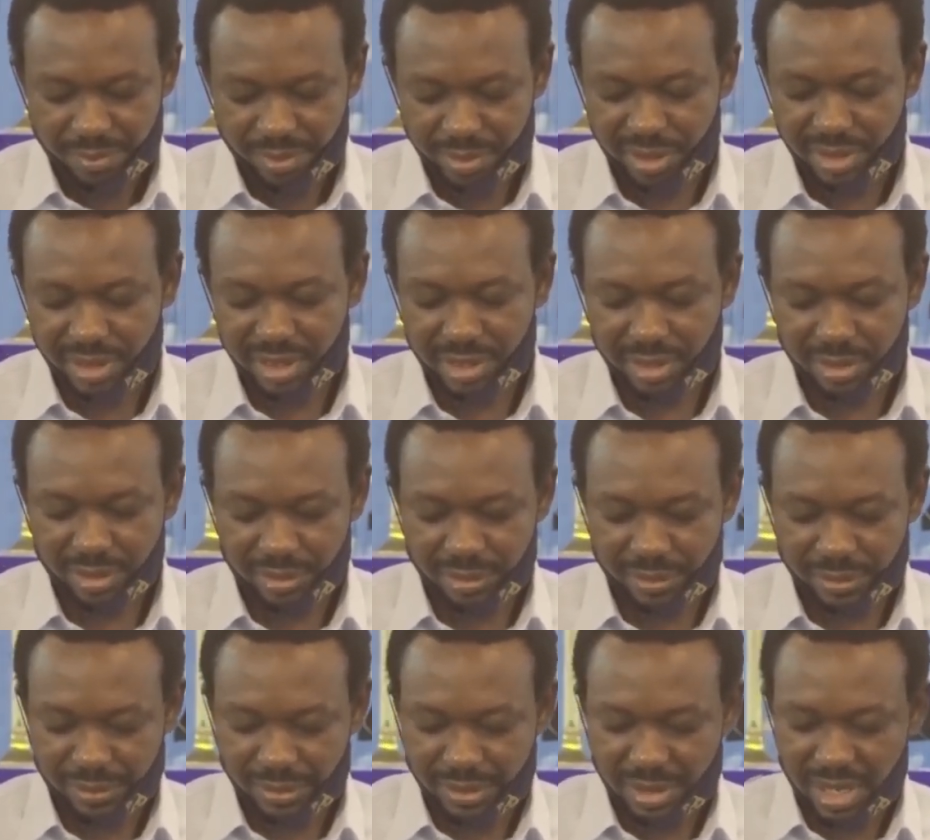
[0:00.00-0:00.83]

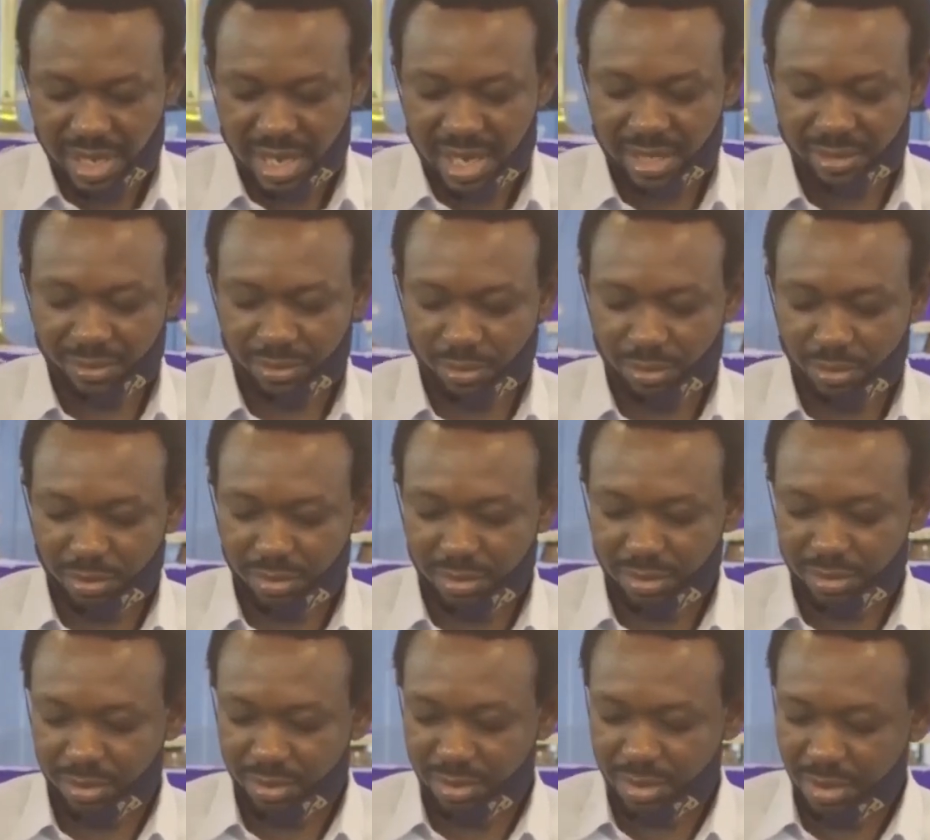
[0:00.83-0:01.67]
Prodigal. And
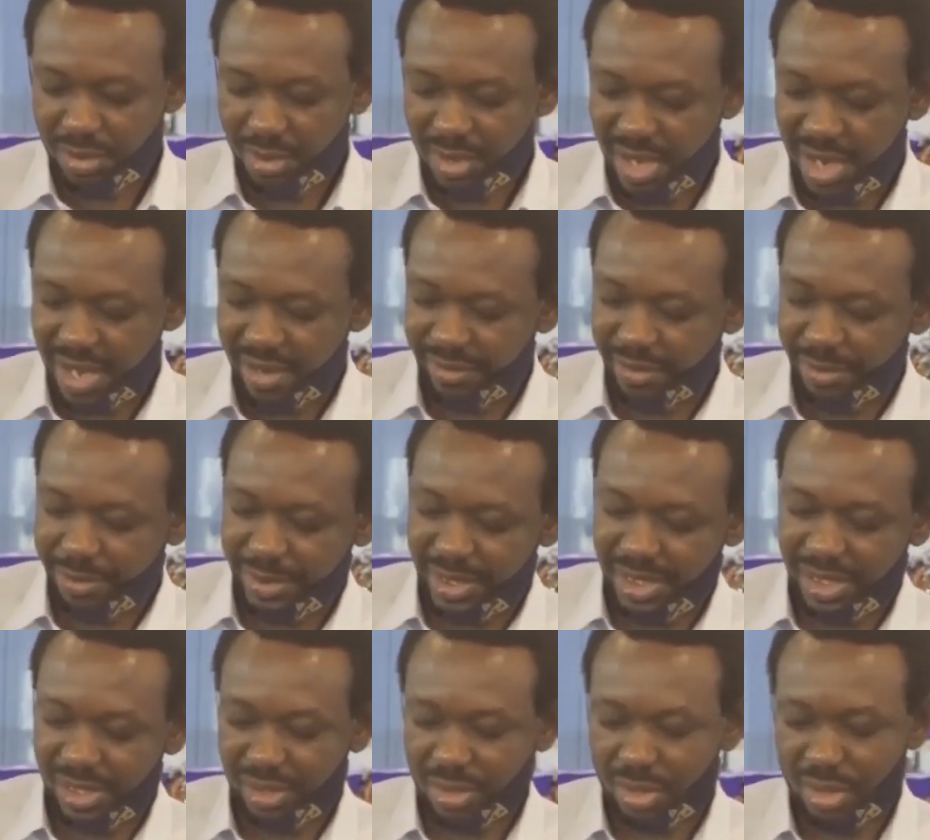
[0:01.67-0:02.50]

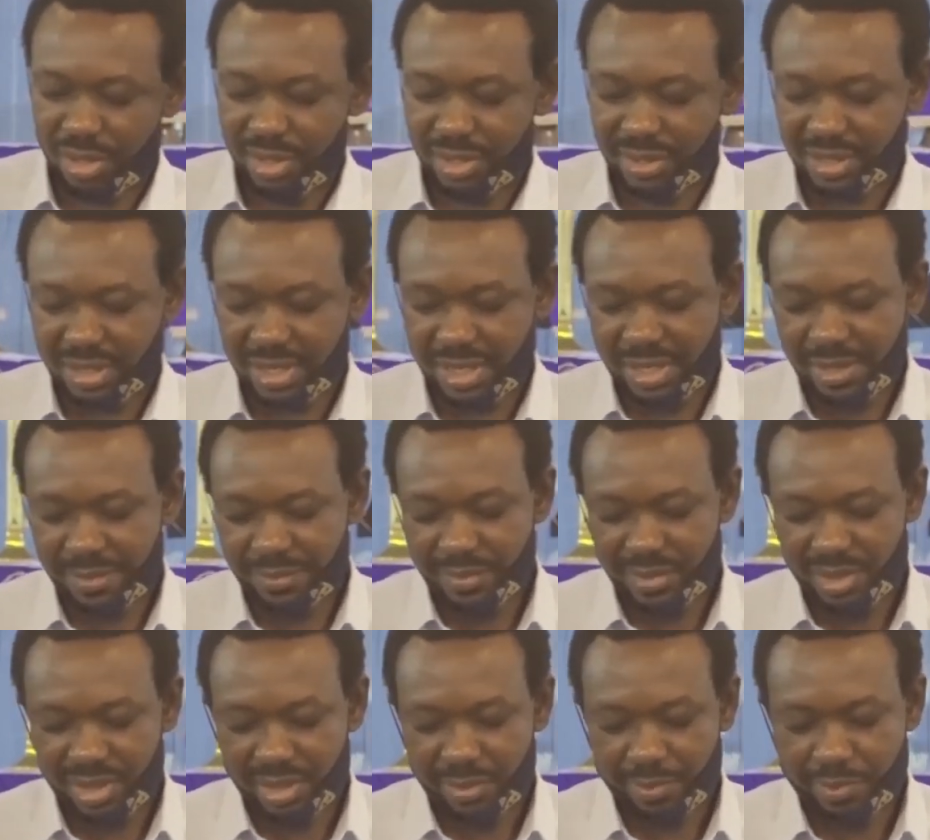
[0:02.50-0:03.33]
everybody calls
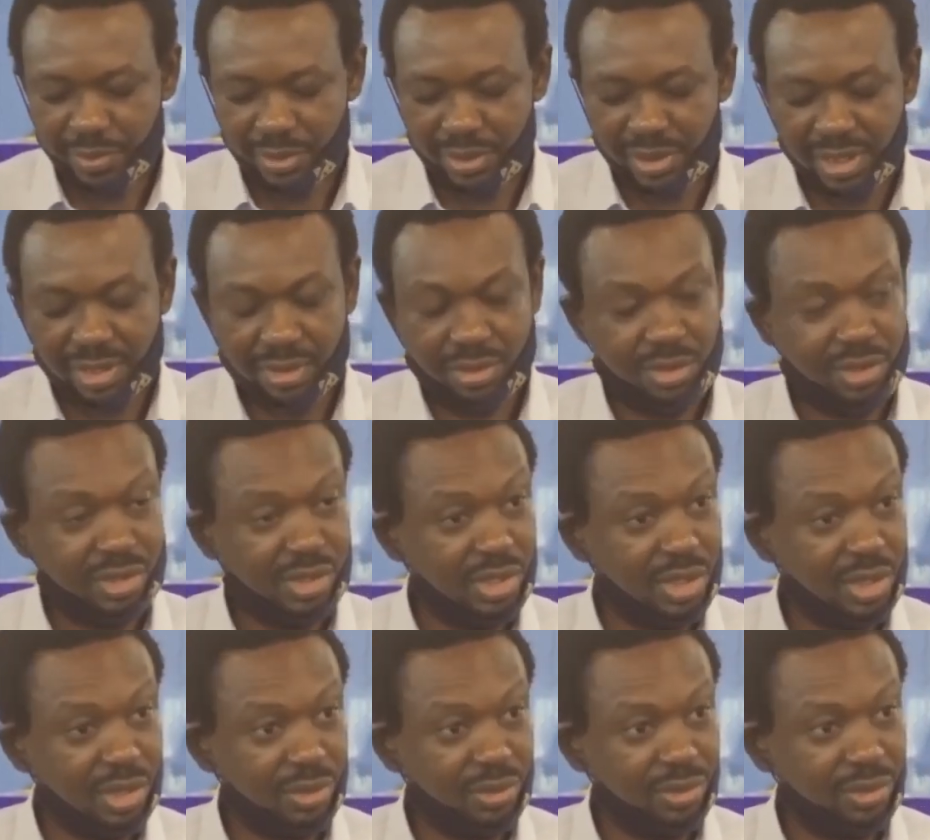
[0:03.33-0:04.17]
him the prodigal
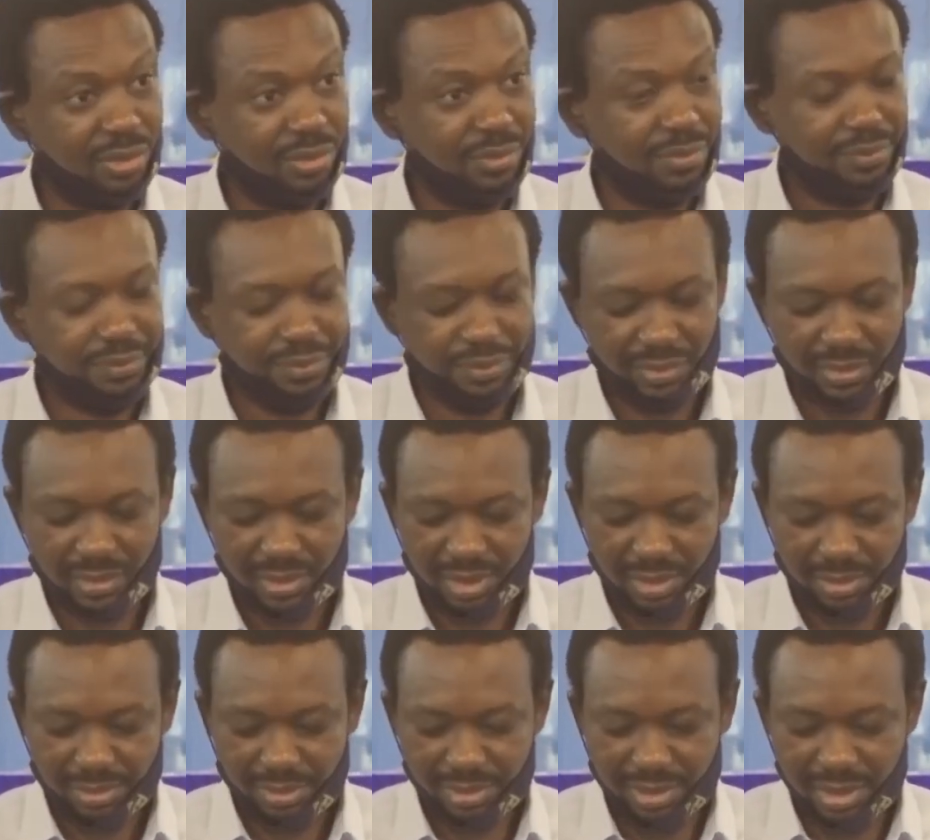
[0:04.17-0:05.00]
son.
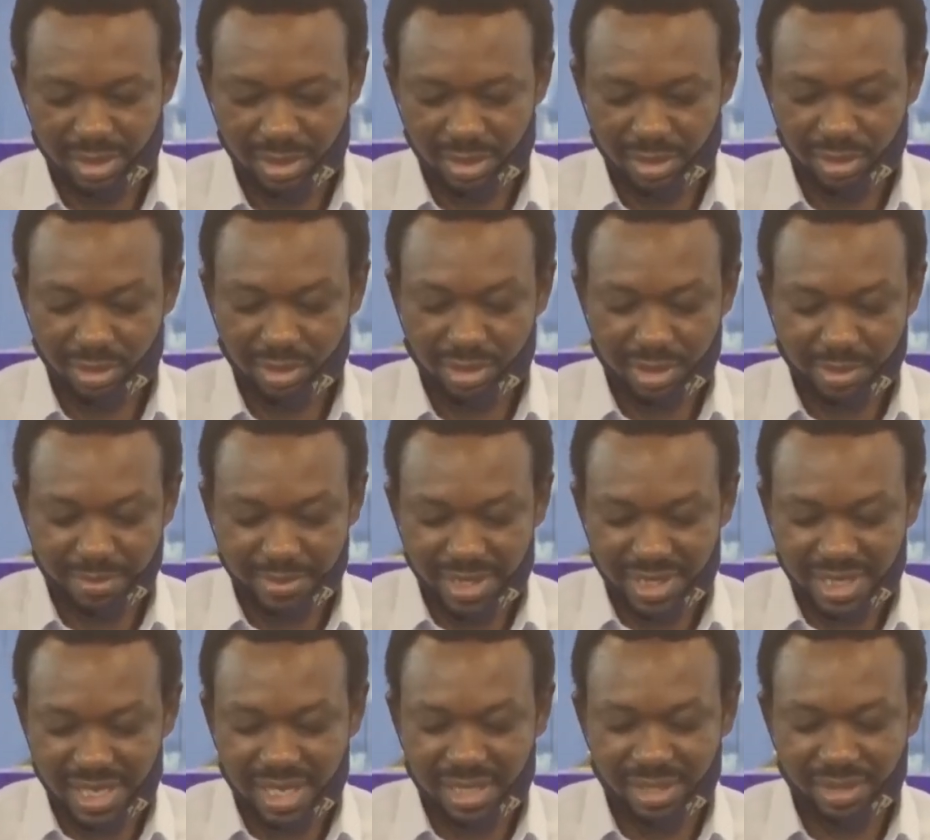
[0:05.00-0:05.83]
Prodigal son.
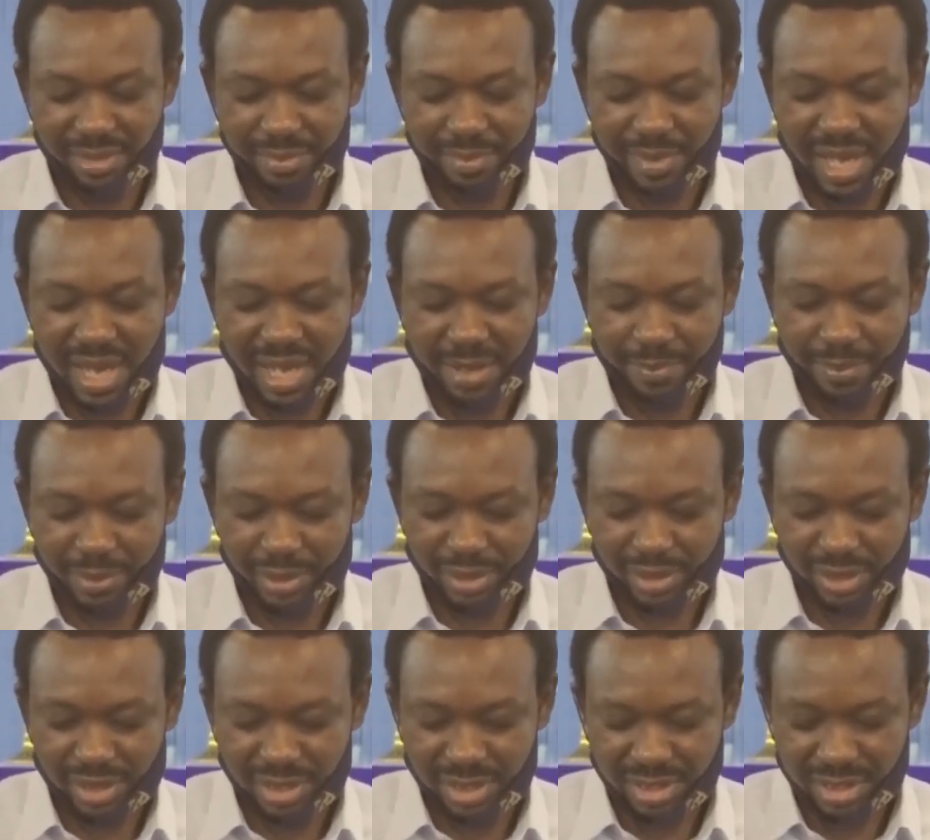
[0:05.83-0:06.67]
May that not be our
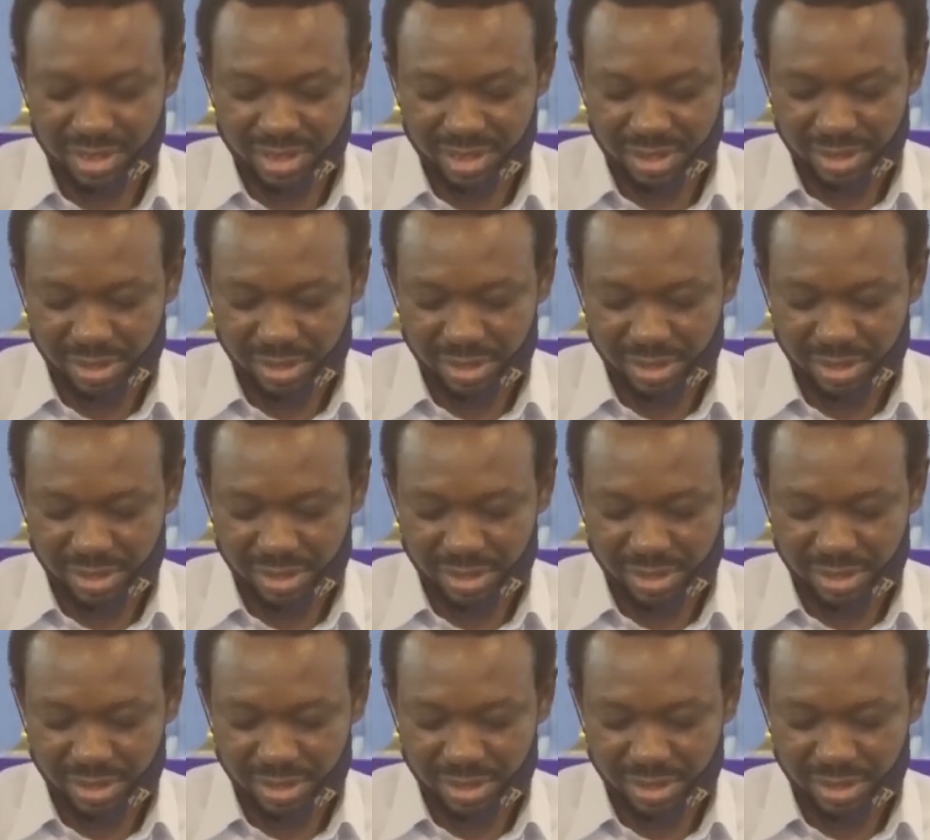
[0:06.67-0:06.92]
portion in